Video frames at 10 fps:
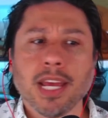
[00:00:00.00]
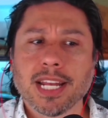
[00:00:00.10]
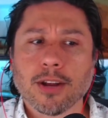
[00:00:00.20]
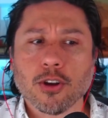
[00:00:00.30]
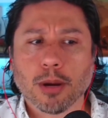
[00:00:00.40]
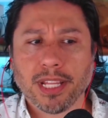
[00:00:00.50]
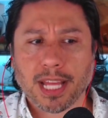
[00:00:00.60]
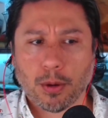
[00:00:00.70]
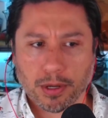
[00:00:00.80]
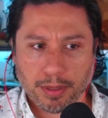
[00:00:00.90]
Now, normally
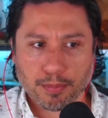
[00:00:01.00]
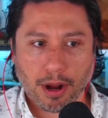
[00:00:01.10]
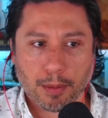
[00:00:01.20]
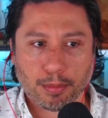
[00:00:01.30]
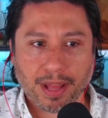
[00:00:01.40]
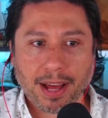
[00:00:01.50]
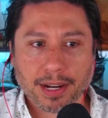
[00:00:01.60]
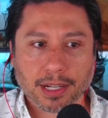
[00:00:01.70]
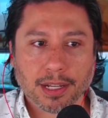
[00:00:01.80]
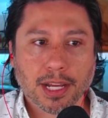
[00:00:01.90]
that wouldn't be
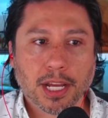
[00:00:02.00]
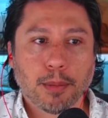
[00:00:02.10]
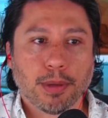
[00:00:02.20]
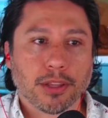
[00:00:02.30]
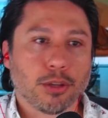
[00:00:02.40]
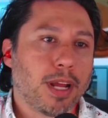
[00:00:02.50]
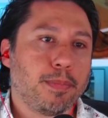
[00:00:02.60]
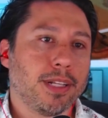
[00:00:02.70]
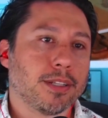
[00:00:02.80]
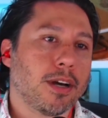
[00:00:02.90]
problematic, but the Red
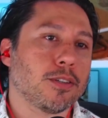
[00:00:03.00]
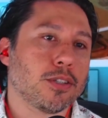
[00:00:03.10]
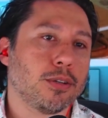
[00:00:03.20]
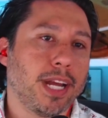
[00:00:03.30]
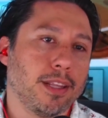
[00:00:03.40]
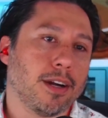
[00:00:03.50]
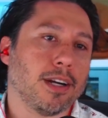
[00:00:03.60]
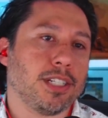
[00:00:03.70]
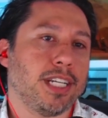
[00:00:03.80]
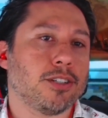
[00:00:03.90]
Pill is also a
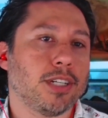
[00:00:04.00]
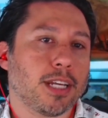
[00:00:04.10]
large internet